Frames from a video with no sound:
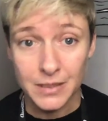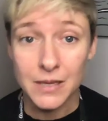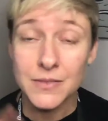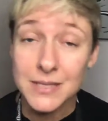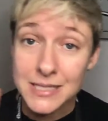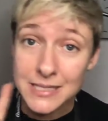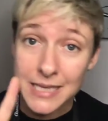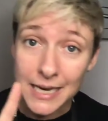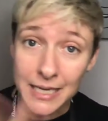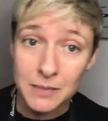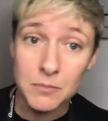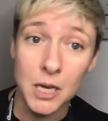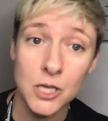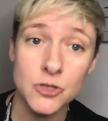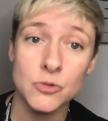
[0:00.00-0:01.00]
The second
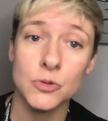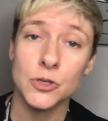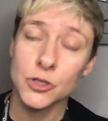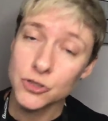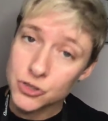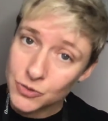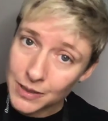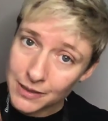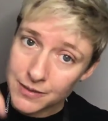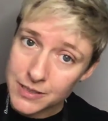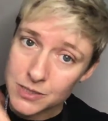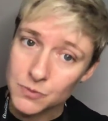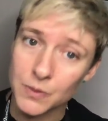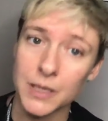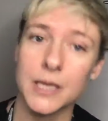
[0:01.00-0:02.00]
module you're doing
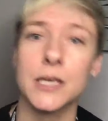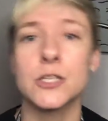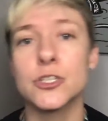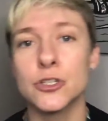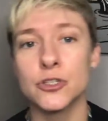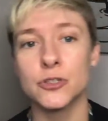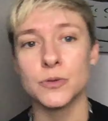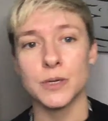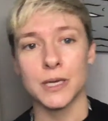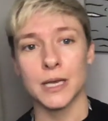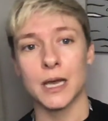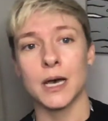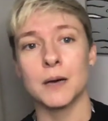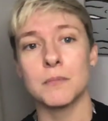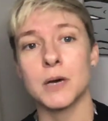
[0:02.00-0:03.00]
this week is you're
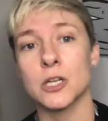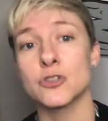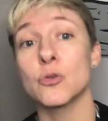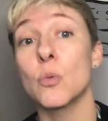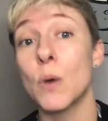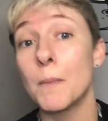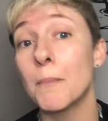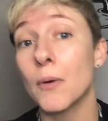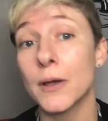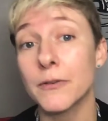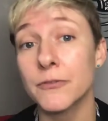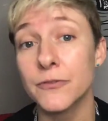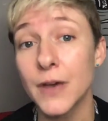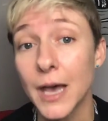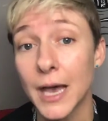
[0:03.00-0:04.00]
doing module
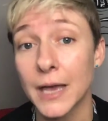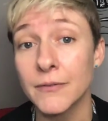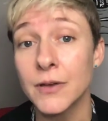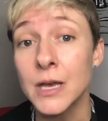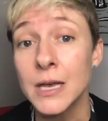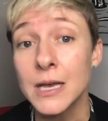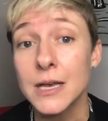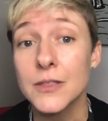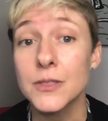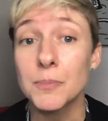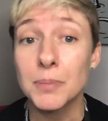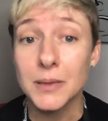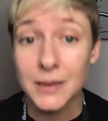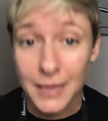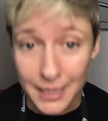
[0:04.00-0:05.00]
1.5, the
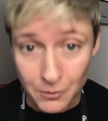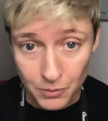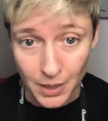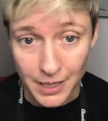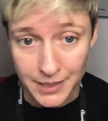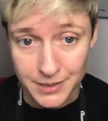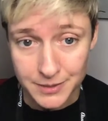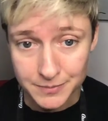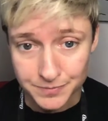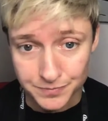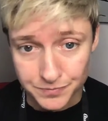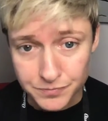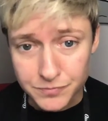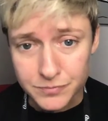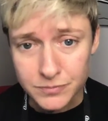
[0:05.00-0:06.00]
playwright.
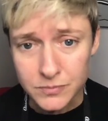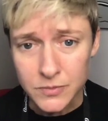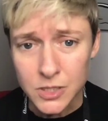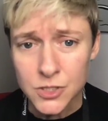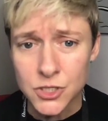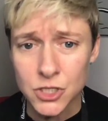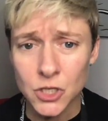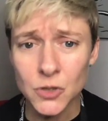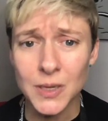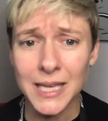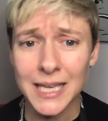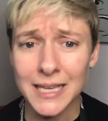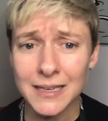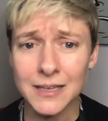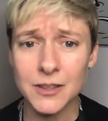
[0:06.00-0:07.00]
So
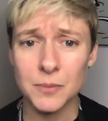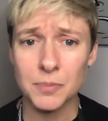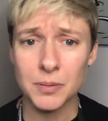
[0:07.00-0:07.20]
in the